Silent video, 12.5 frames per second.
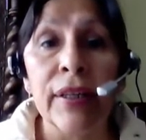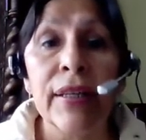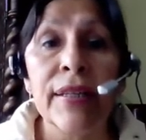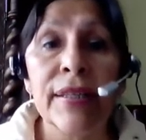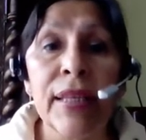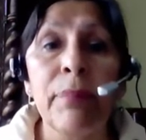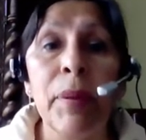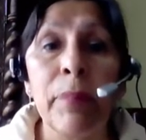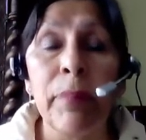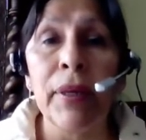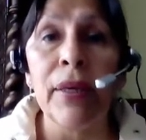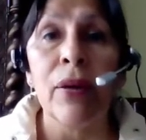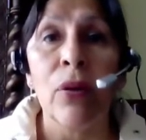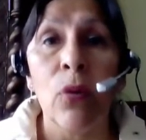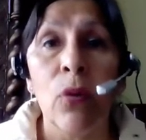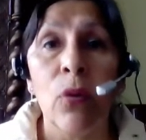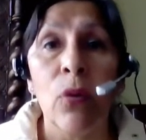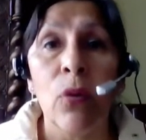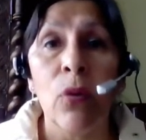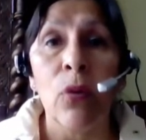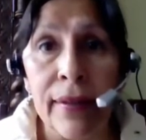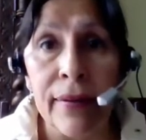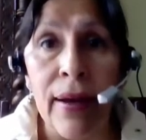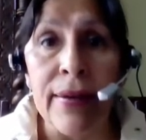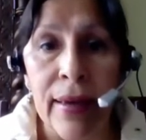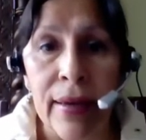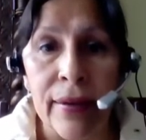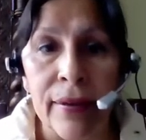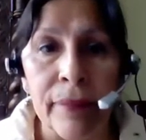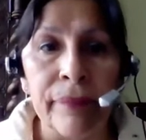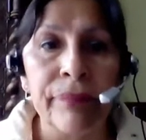CPP was at it again.